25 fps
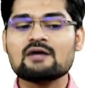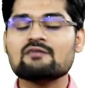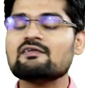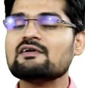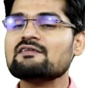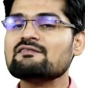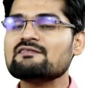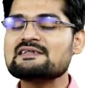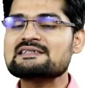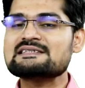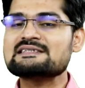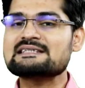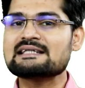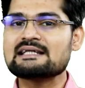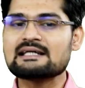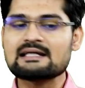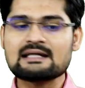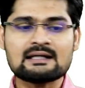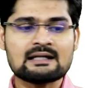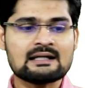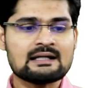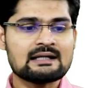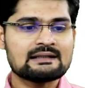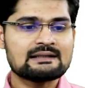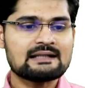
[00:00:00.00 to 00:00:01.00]
when we
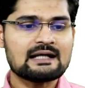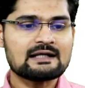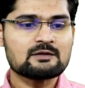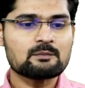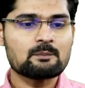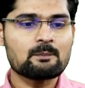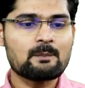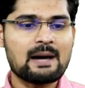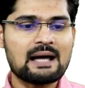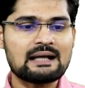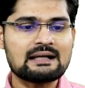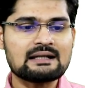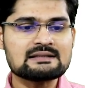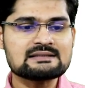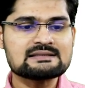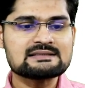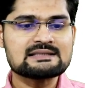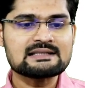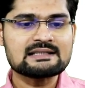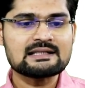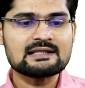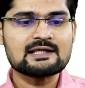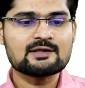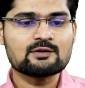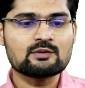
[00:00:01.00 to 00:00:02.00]
say that
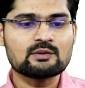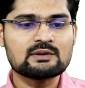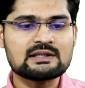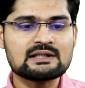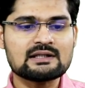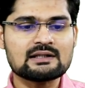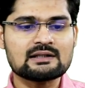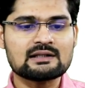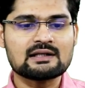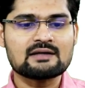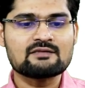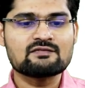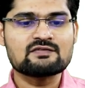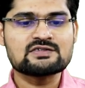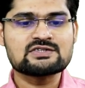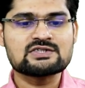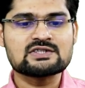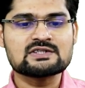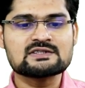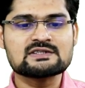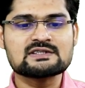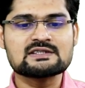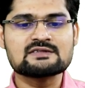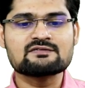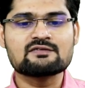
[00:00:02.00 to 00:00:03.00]
balancing equity and
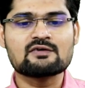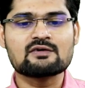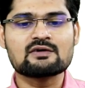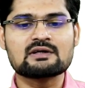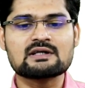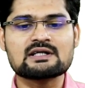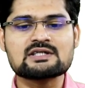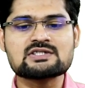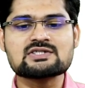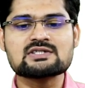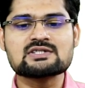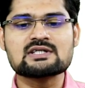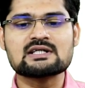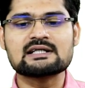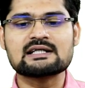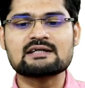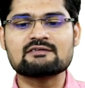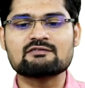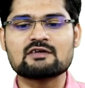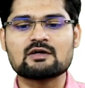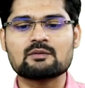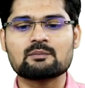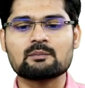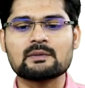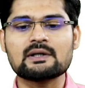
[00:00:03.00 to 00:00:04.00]
efficiency for regional
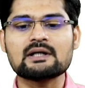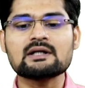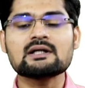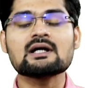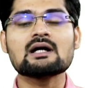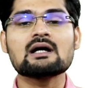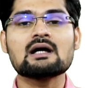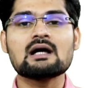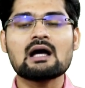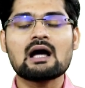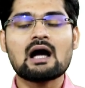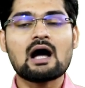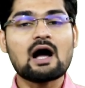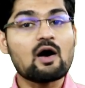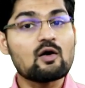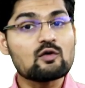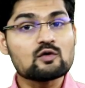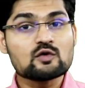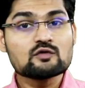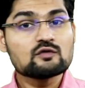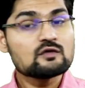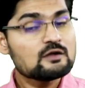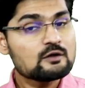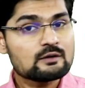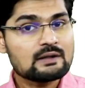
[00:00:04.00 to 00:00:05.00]
development, how
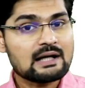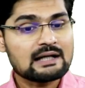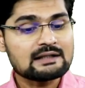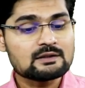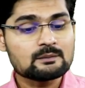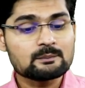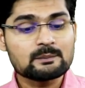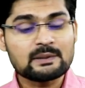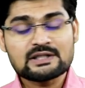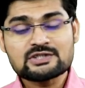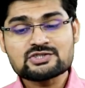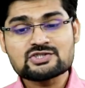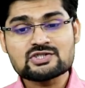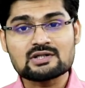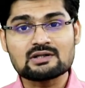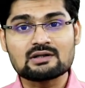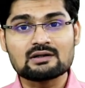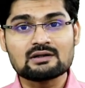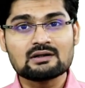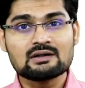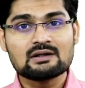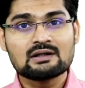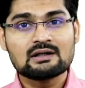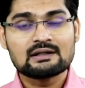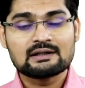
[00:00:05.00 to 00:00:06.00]
do we look at the
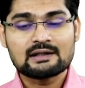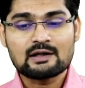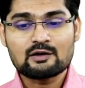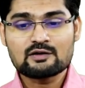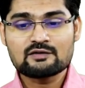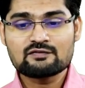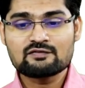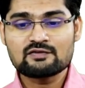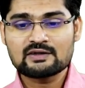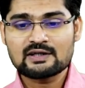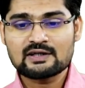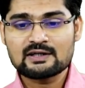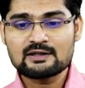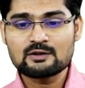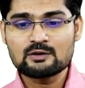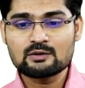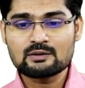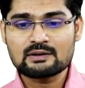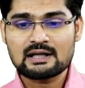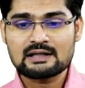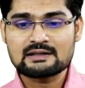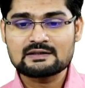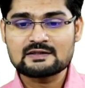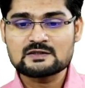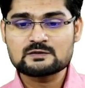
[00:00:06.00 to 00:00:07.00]
picture? Now, if you can
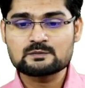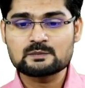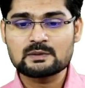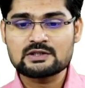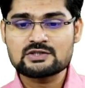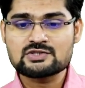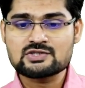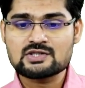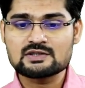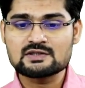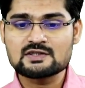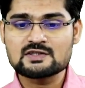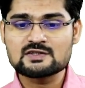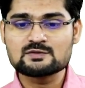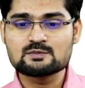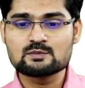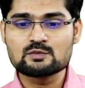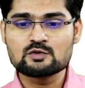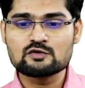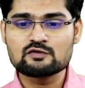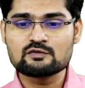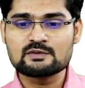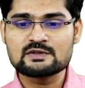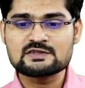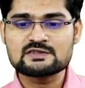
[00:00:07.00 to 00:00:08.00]
look at these picture, these
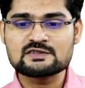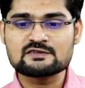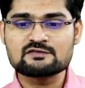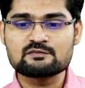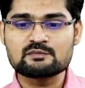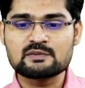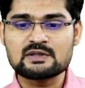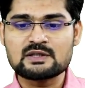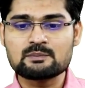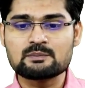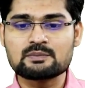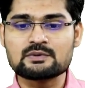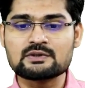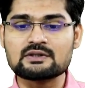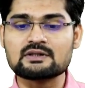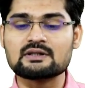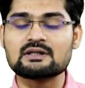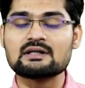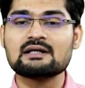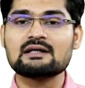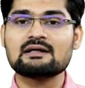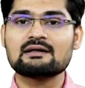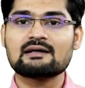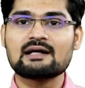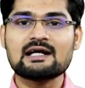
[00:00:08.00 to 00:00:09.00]
movements of people,
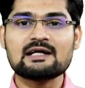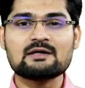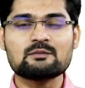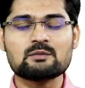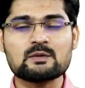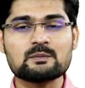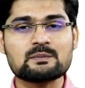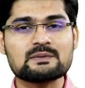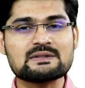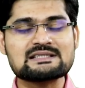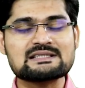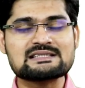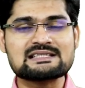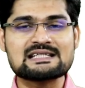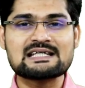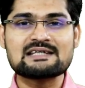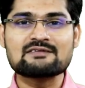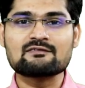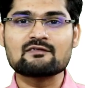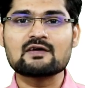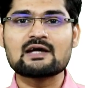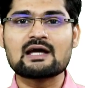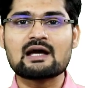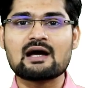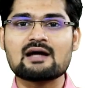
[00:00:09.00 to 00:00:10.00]
right? People saying
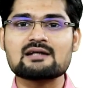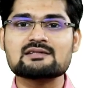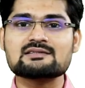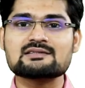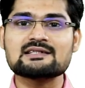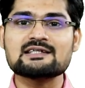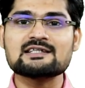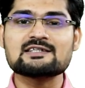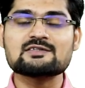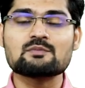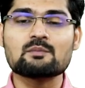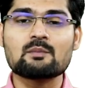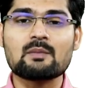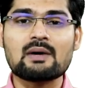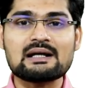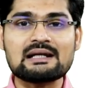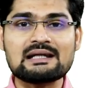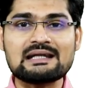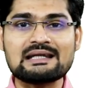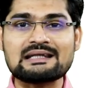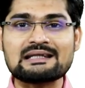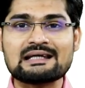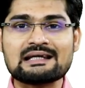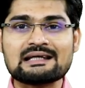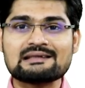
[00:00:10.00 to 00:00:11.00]
we can't eat
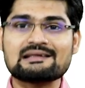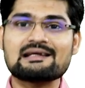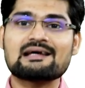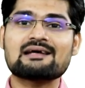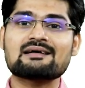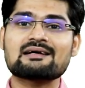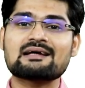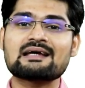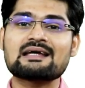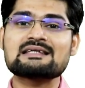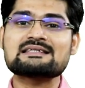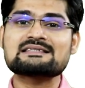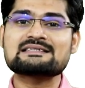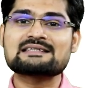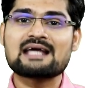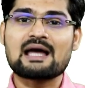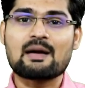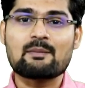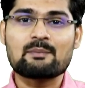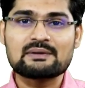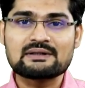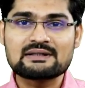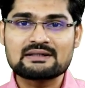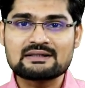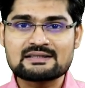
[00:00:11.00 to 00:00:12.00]
money. They are against
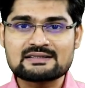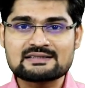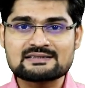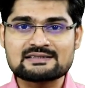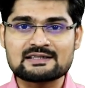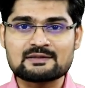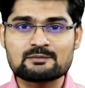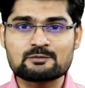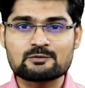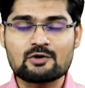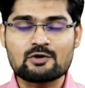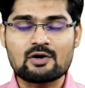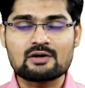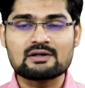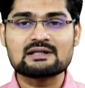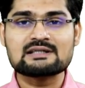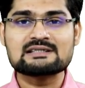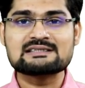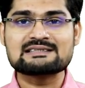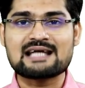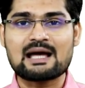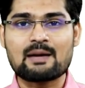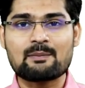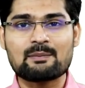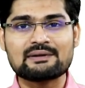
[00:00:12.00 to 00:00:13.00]
capitalistic
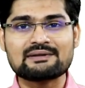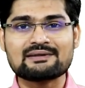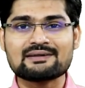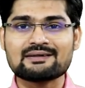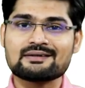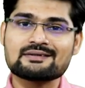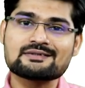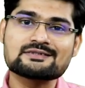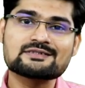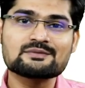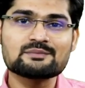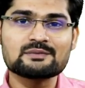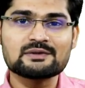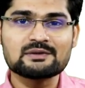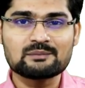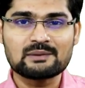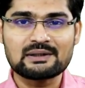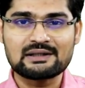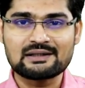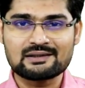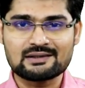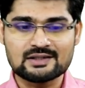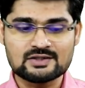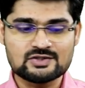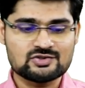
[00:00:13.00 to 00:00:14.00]
products, capitalism in
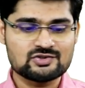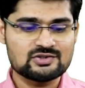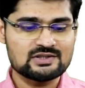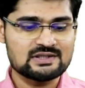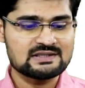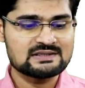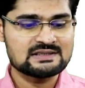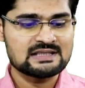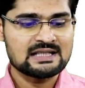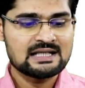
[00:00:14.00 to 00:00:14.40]
many countries.